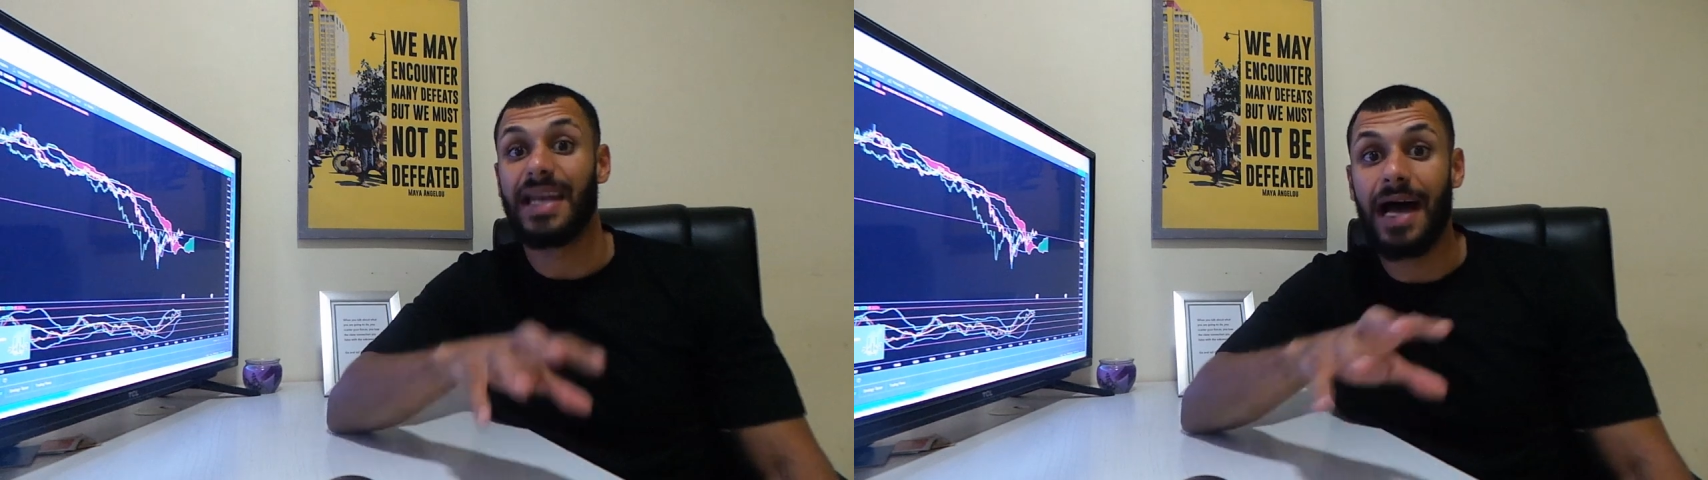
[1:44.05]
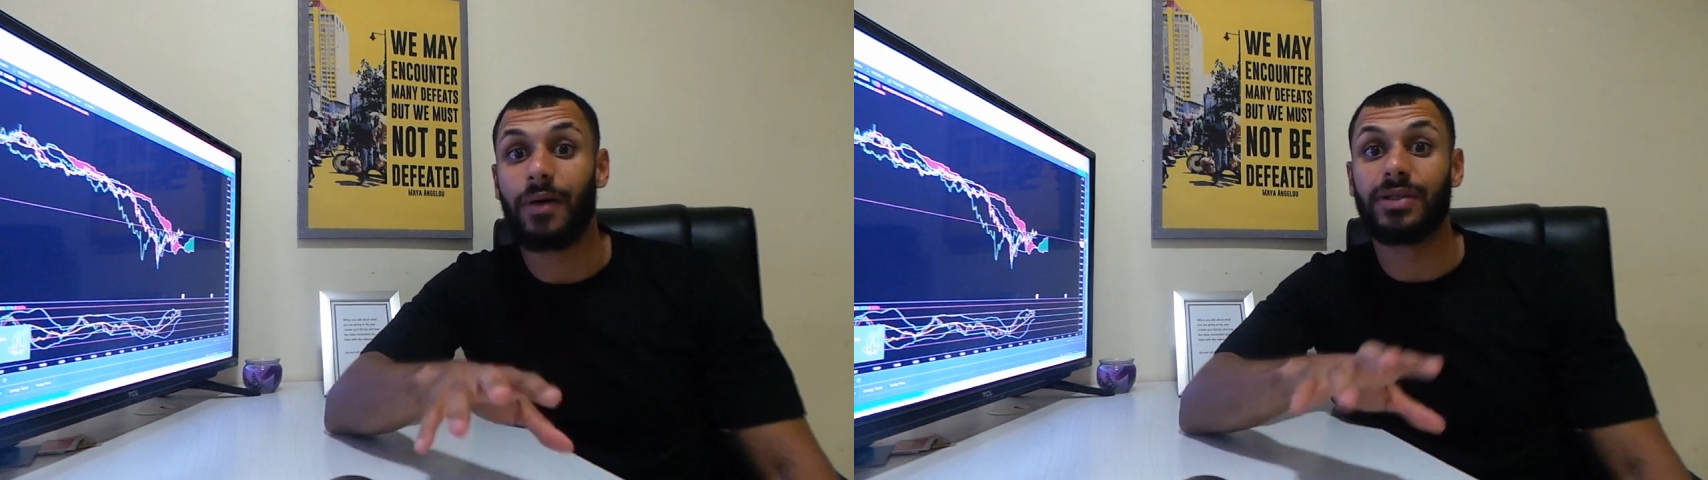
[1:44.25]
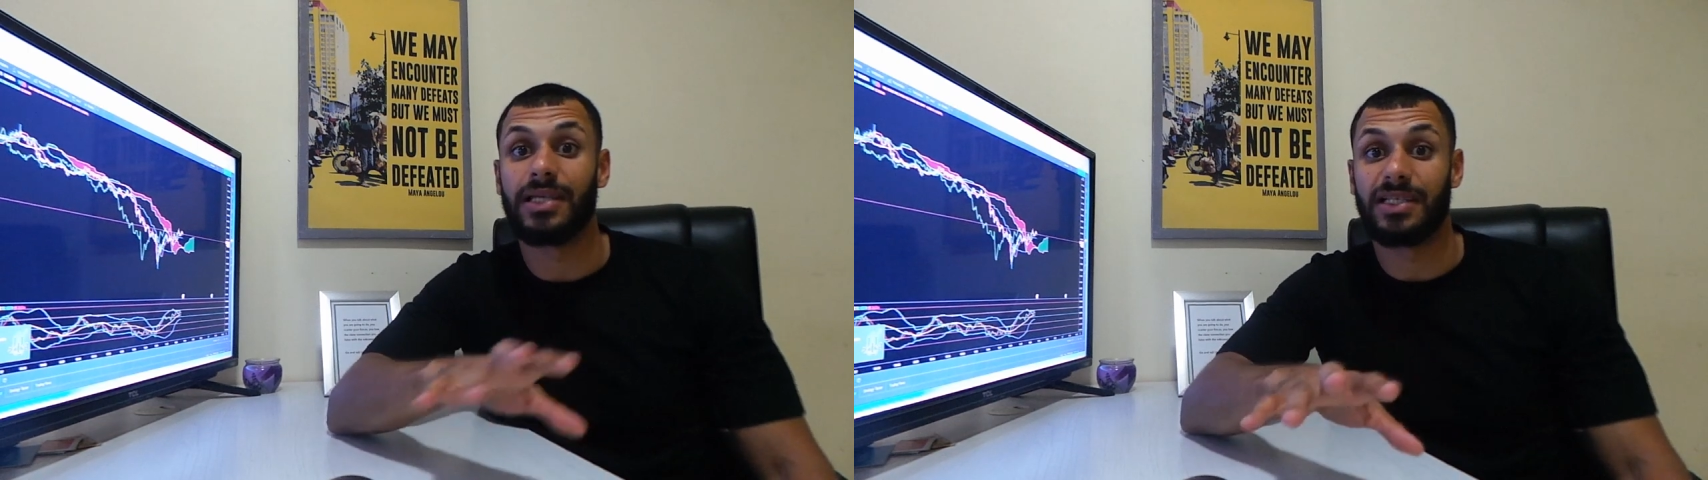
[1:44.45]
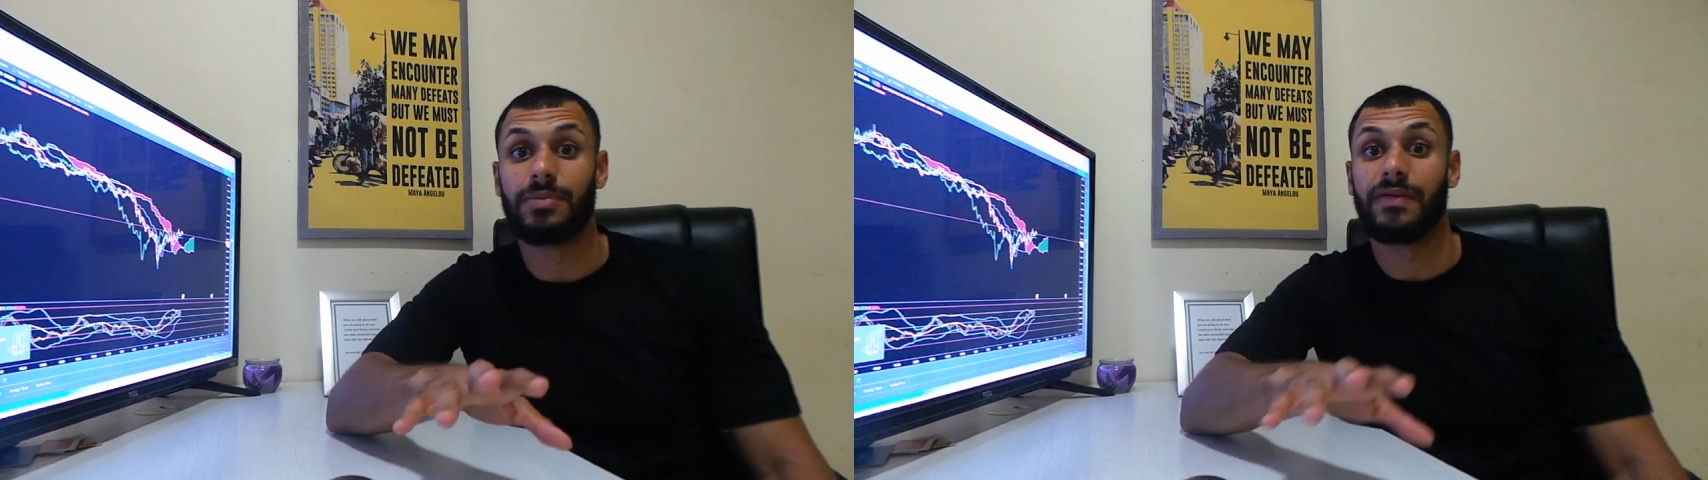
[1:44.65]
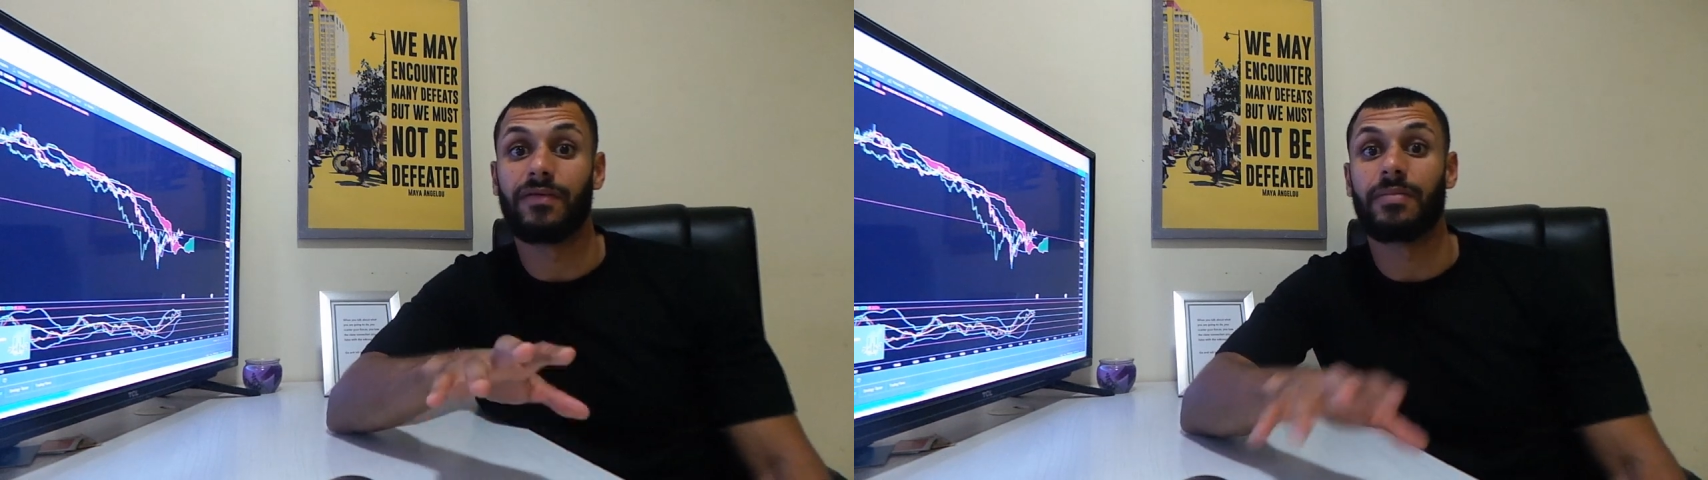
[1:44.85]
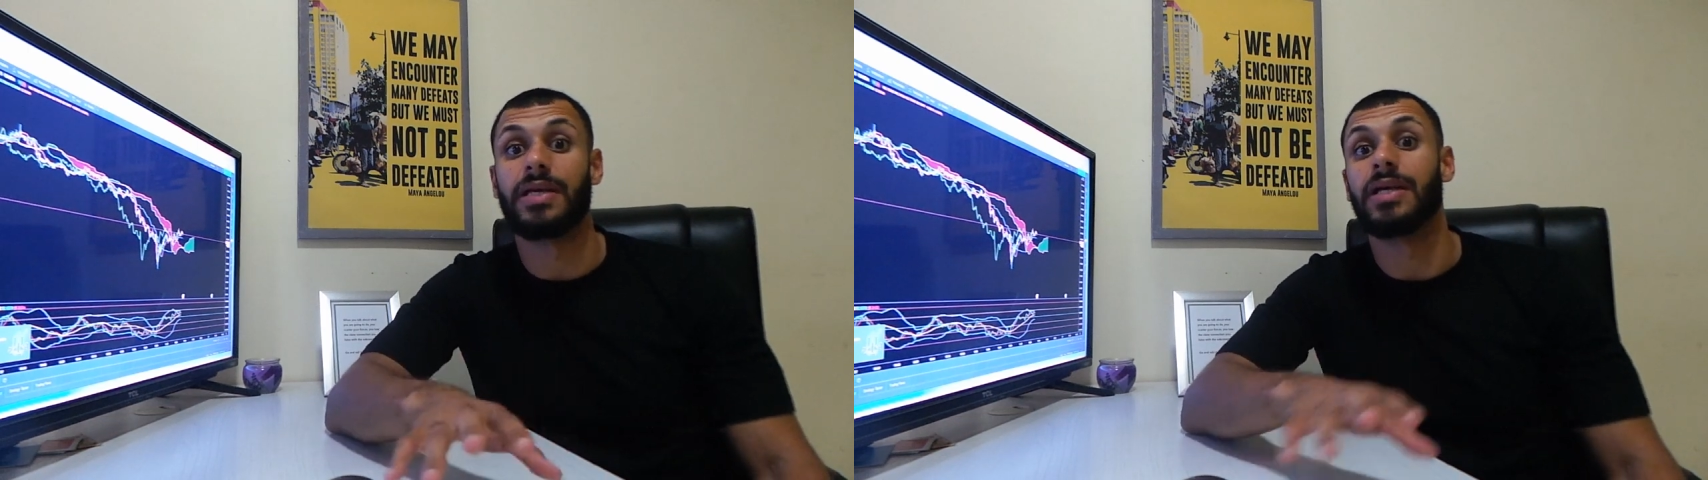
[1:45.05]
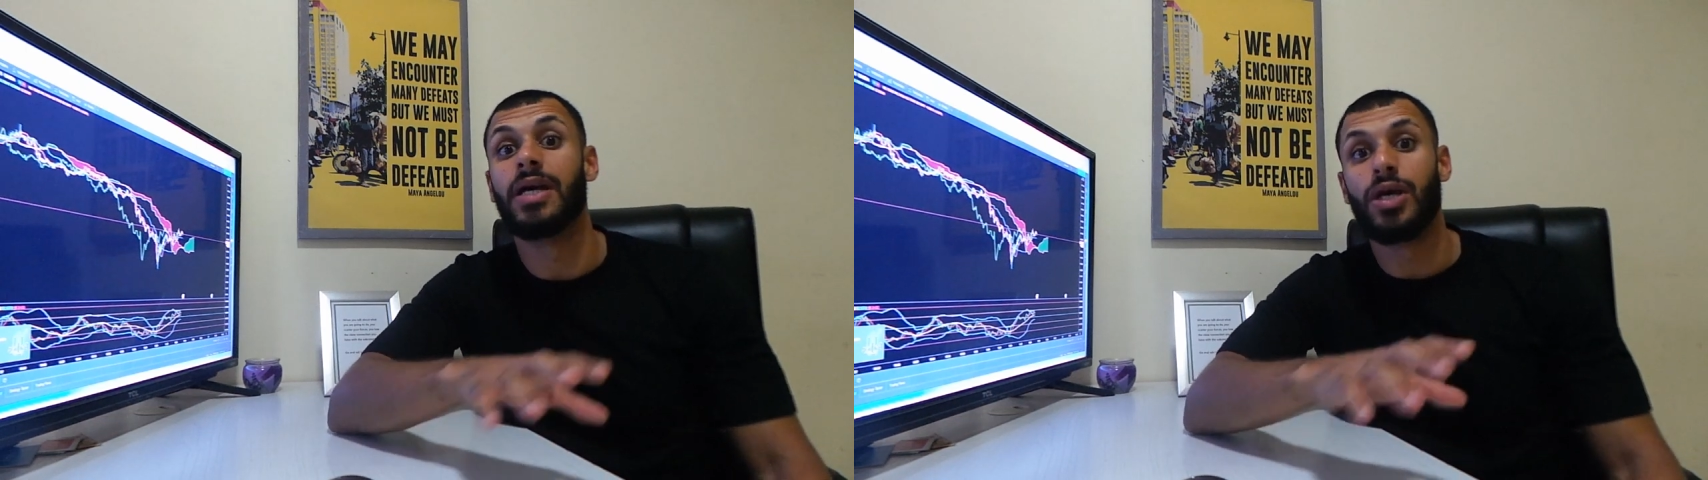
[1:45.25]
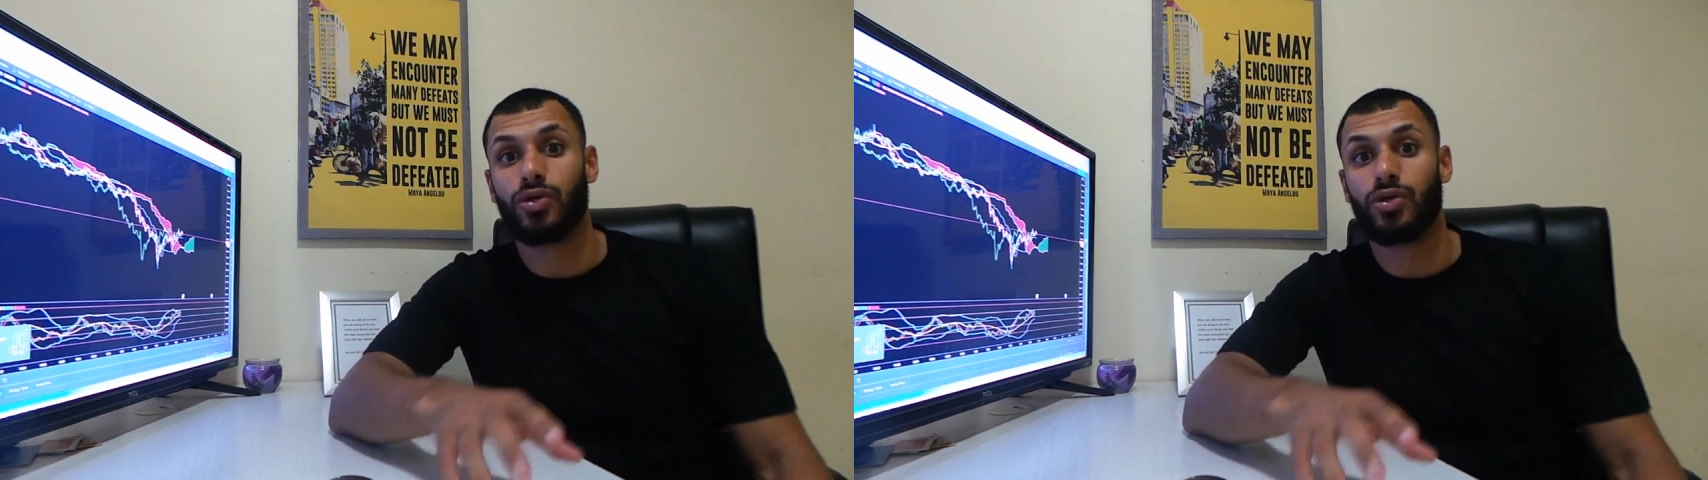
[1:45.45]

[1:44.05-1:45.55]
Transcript: and how it has been for me